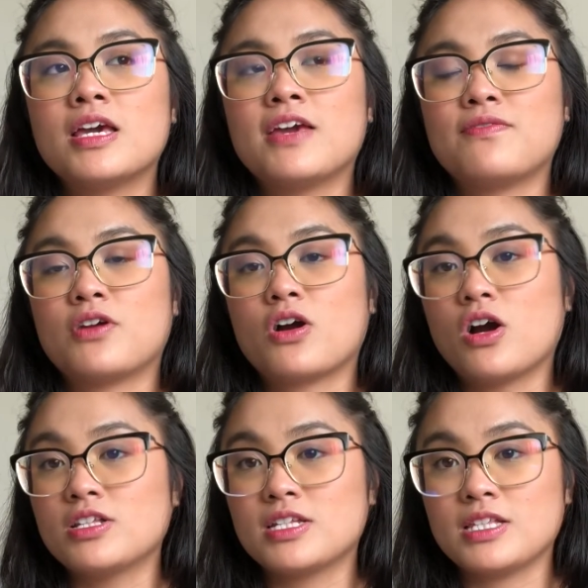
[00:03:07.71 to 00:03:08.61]
if you're
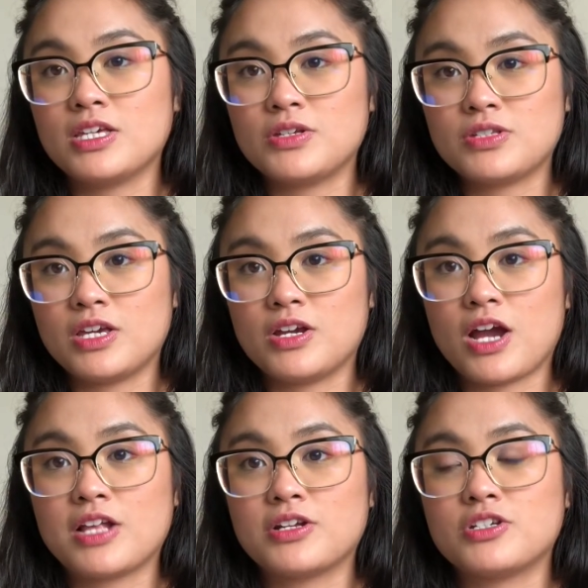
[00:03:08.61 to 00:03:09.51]
constantly using your
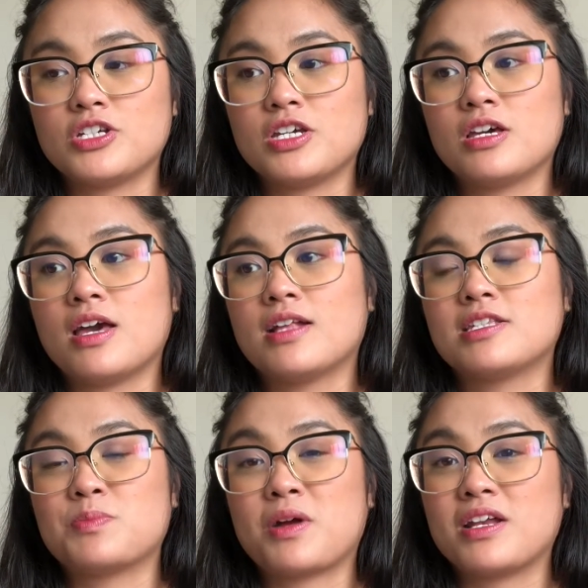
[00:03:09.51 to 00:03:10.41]
energy
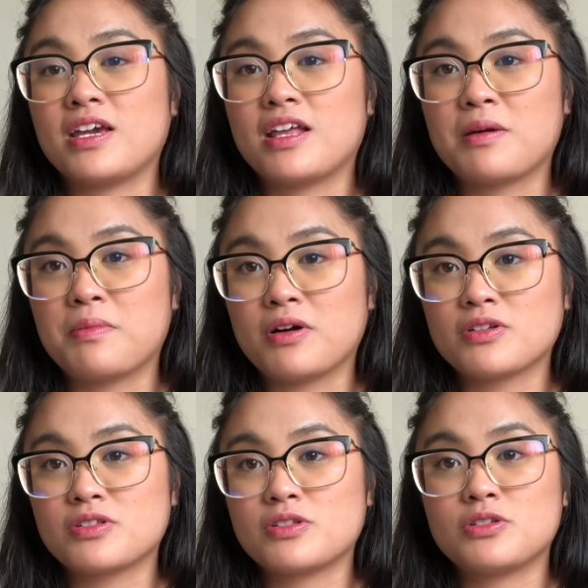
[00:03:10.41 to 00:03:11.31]
and spreading it
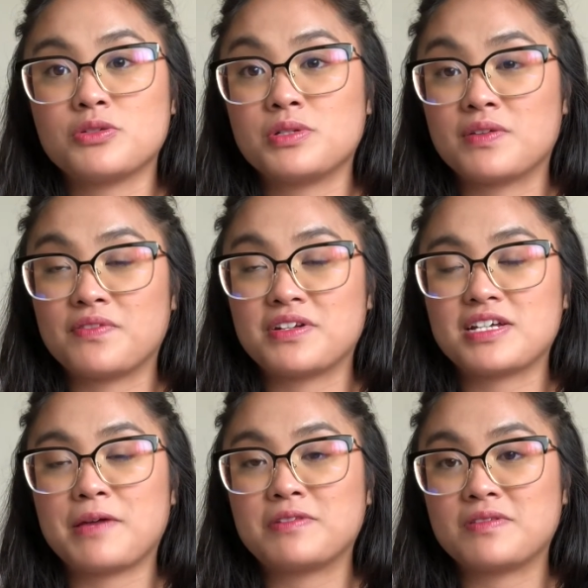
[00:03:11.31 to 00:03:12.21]
amongst the two different
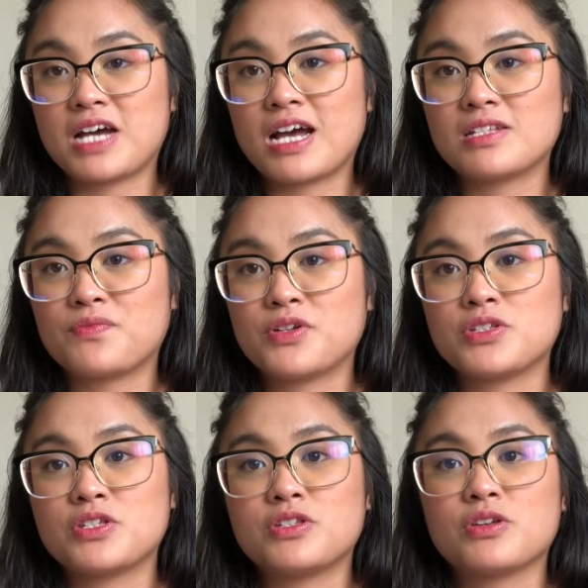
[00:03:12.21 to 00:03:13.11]
types of tasks
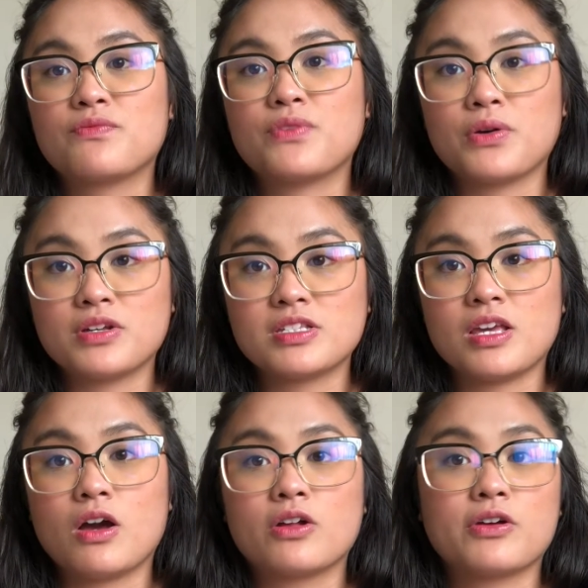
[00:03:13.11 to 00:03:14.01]
versus
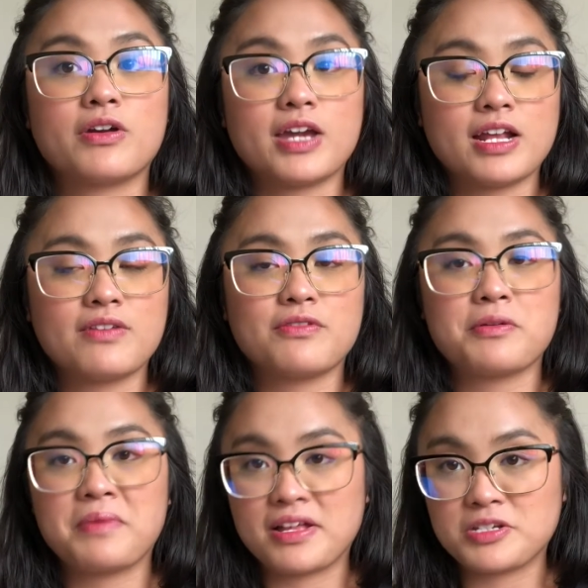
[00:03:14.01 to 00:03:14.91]
focusing on a creative or a
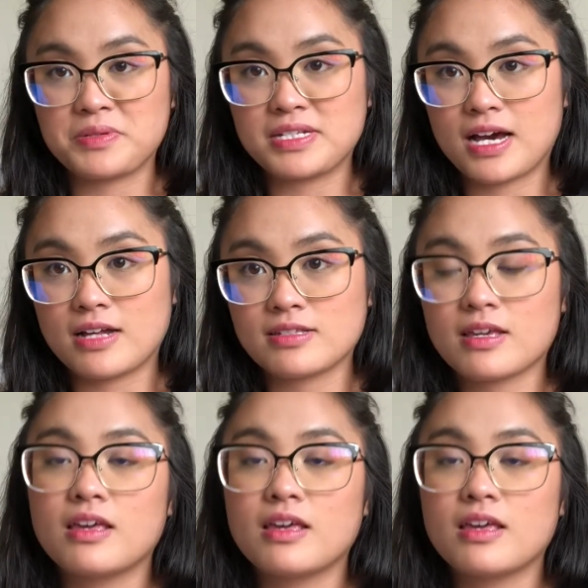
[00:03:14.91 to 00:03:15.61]
management task